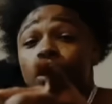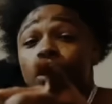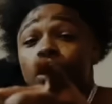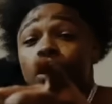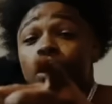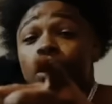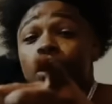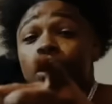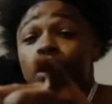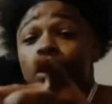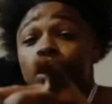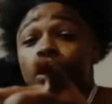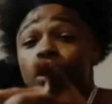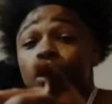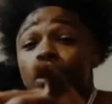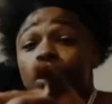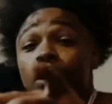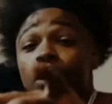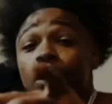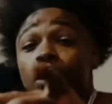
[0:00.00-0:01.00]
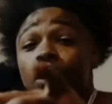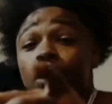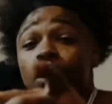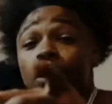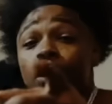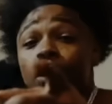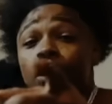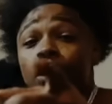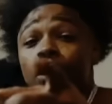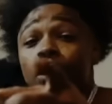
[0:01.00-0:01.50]

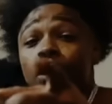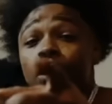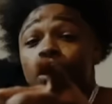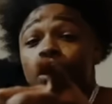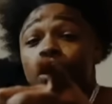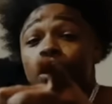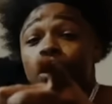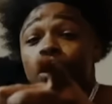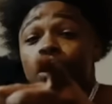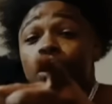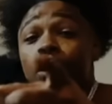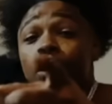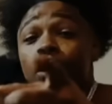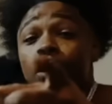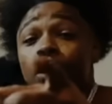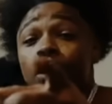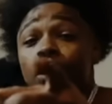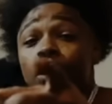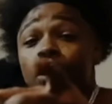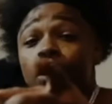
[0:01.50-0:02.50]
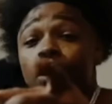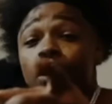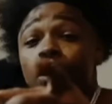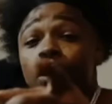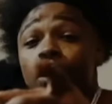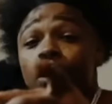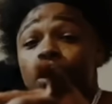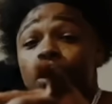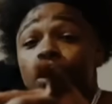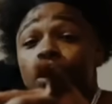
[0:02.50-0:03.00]

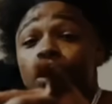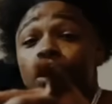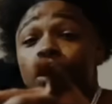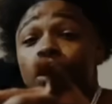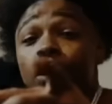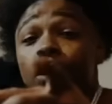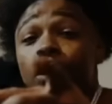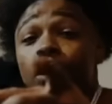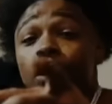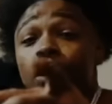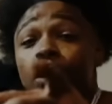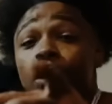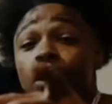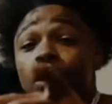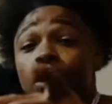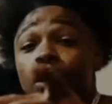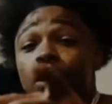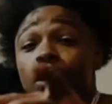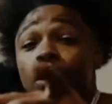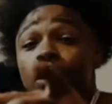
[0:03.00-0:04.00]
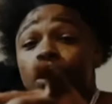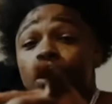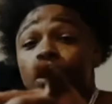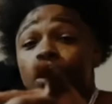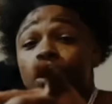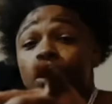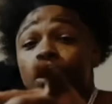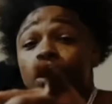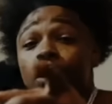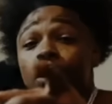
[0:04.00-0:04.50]

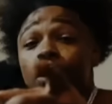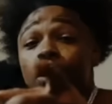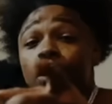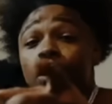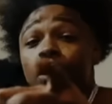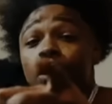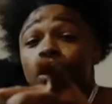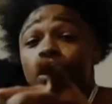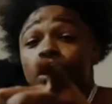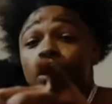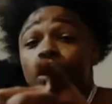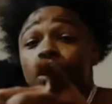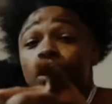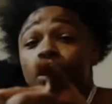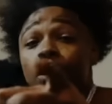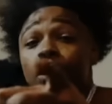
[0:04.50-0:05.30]
No words are spoken by the person on screen.